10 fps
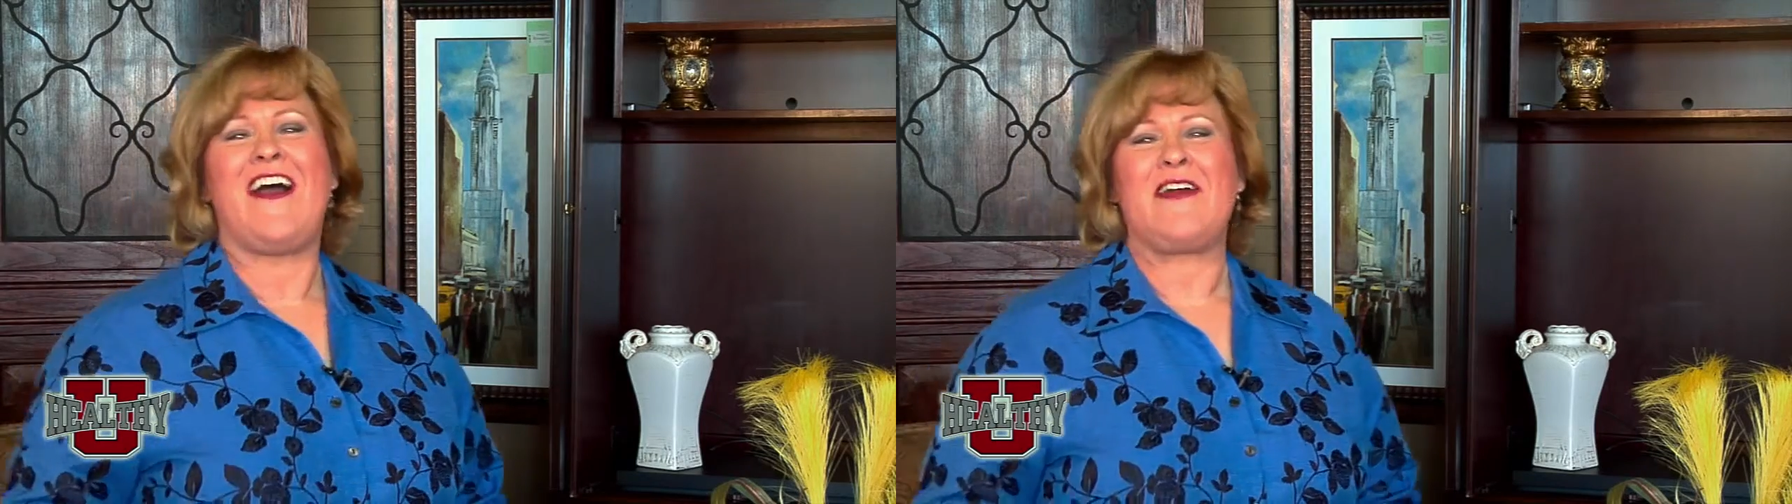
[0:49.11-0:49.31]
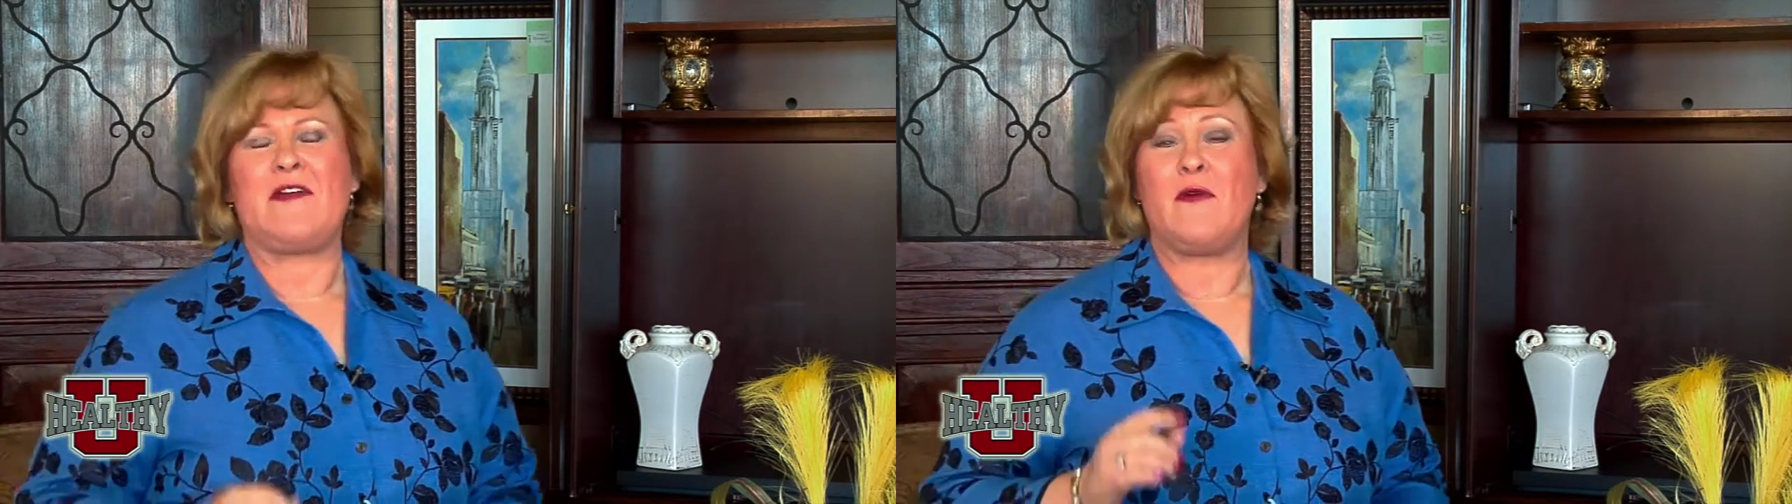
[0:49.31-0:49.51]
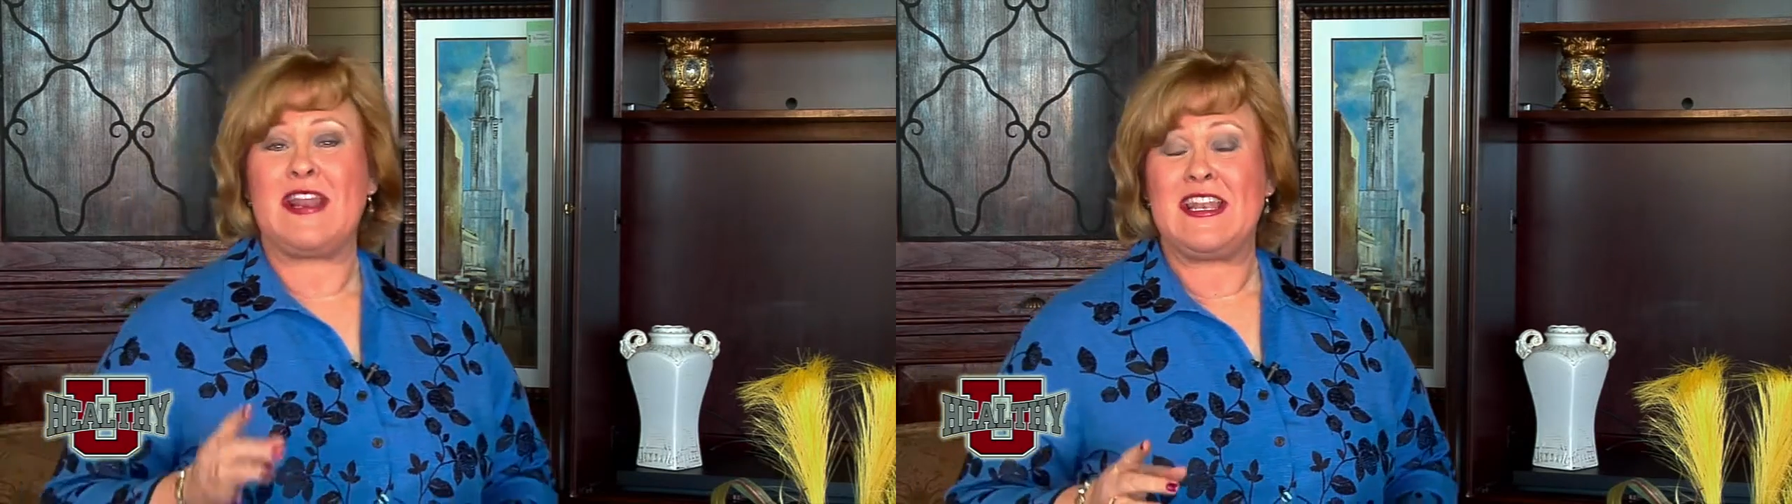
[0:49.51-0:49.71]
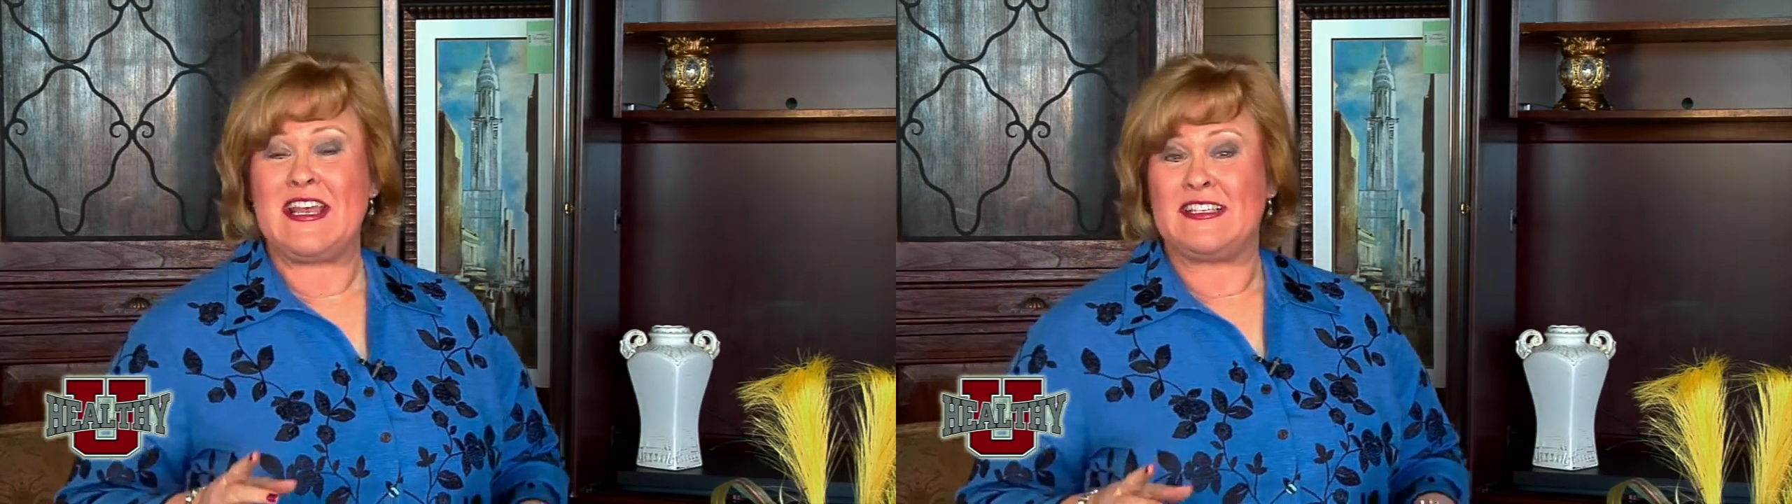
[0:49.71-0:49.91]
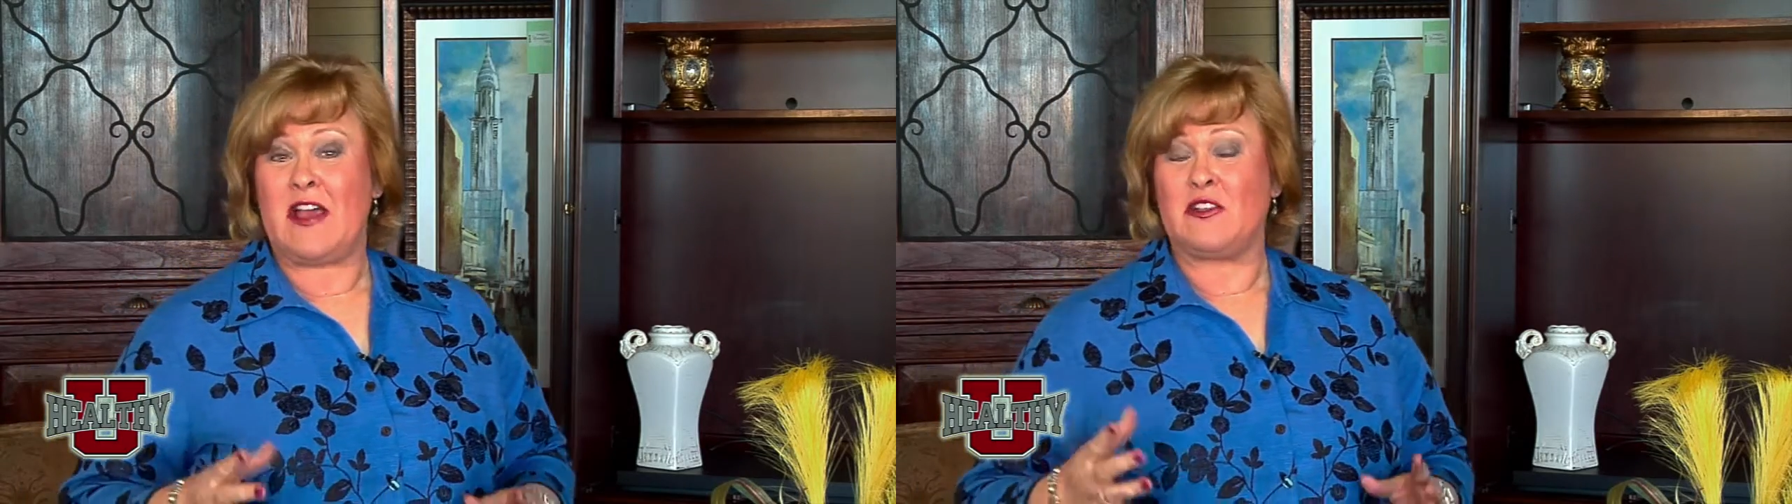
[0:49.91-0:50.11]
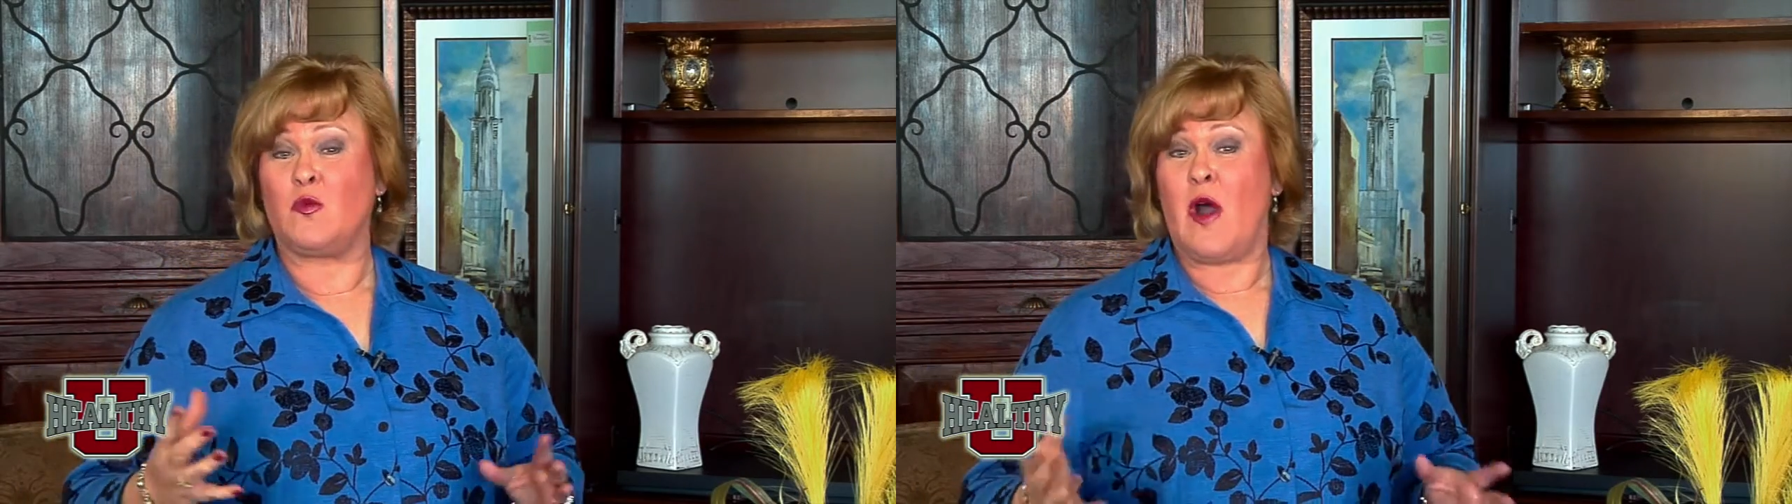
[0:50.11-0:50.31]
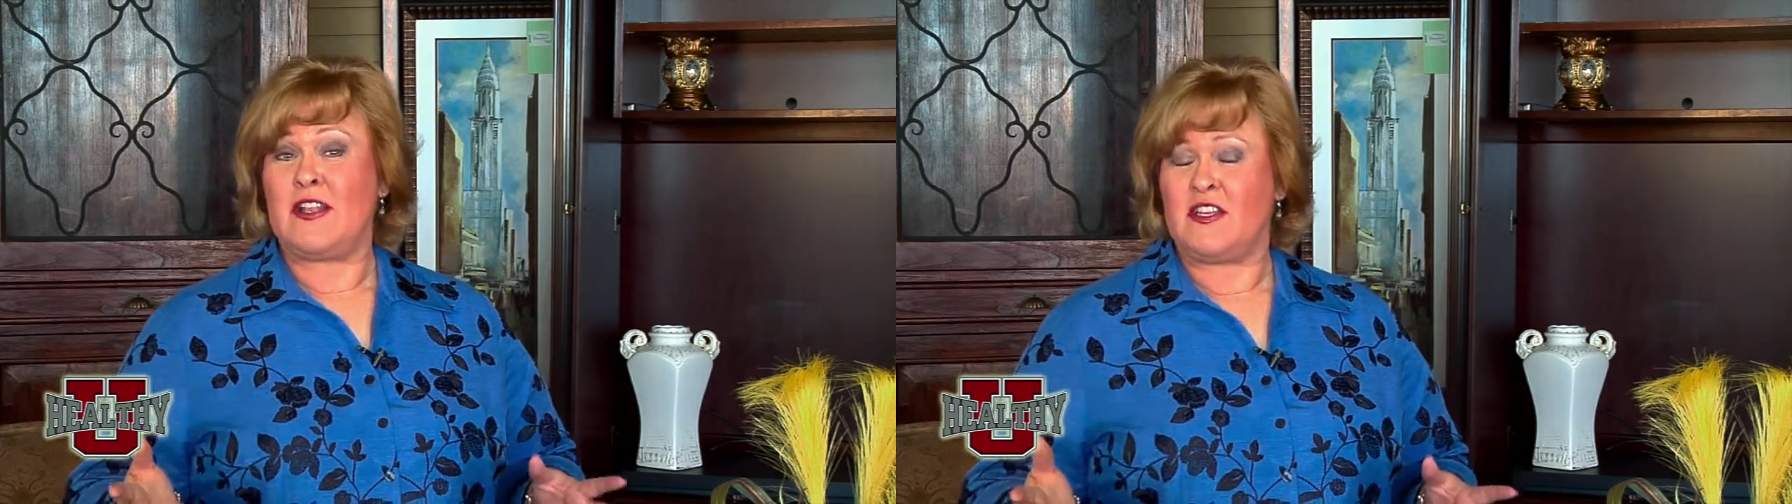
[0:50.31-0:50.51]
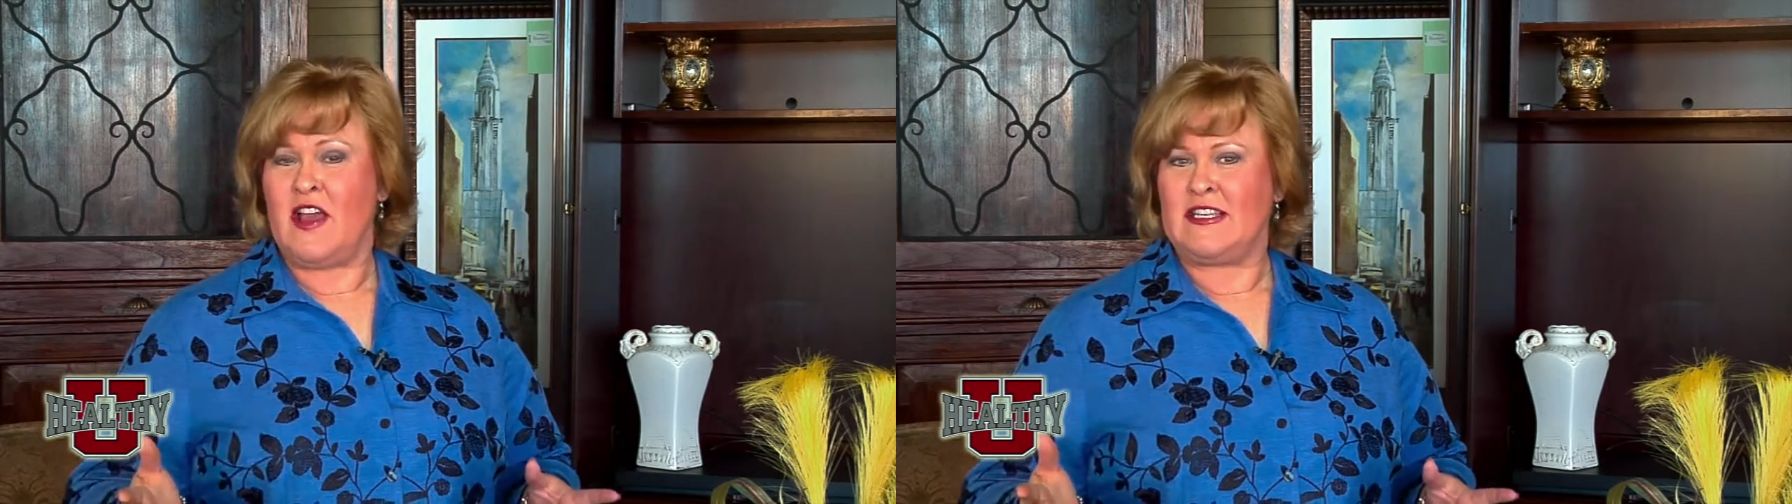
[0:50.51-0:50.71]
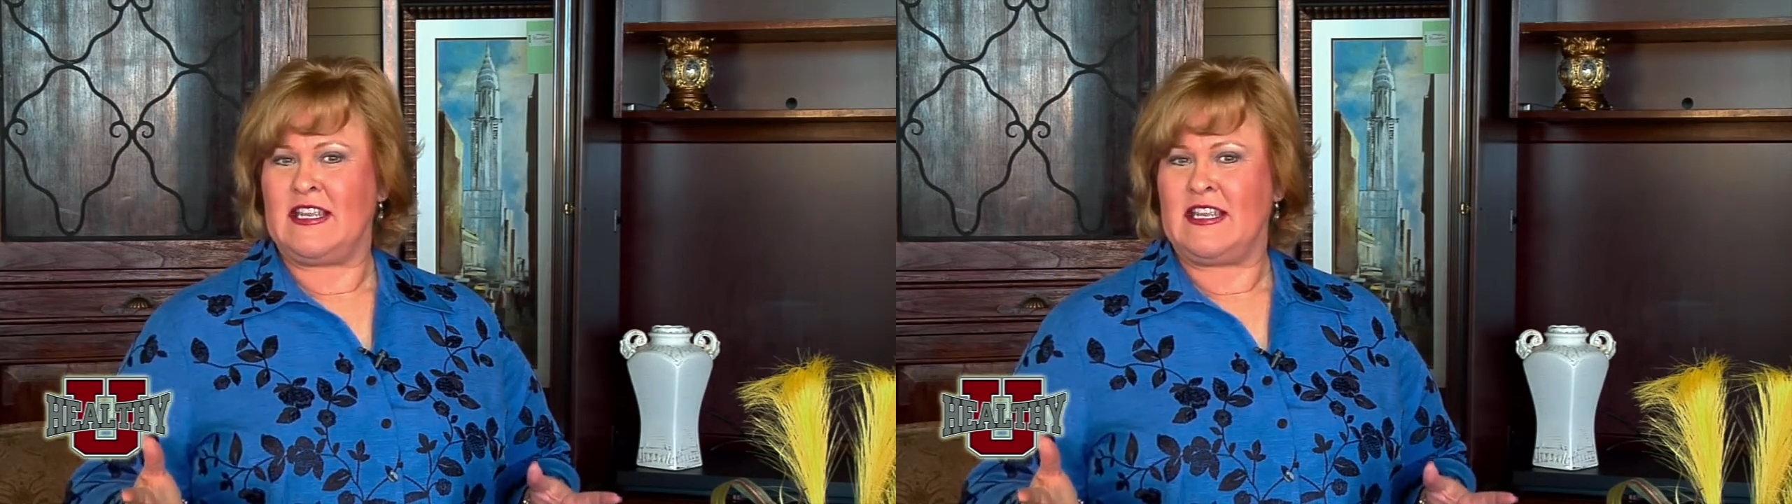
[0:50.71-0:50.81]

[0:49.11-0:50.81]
All right, what it is, I was watching